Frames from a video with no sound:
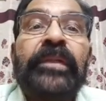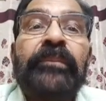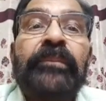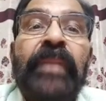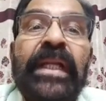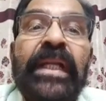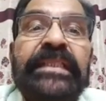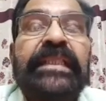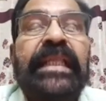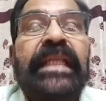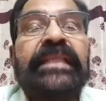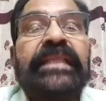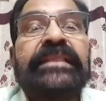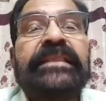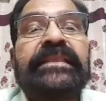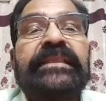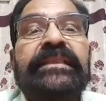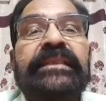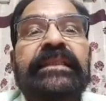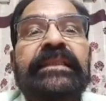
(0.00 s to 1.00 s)
much
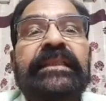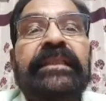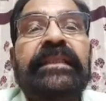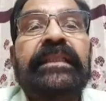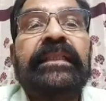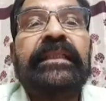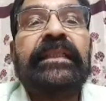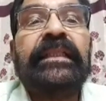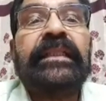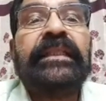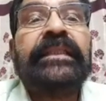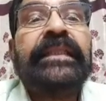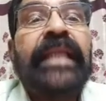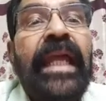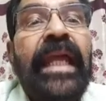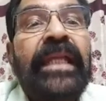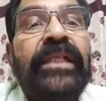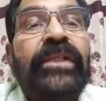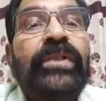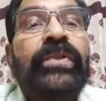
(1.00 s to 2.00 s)
less
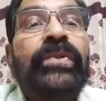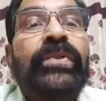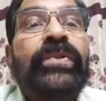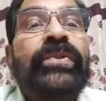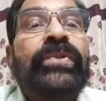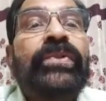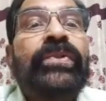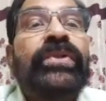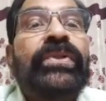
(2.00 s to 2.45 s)
than do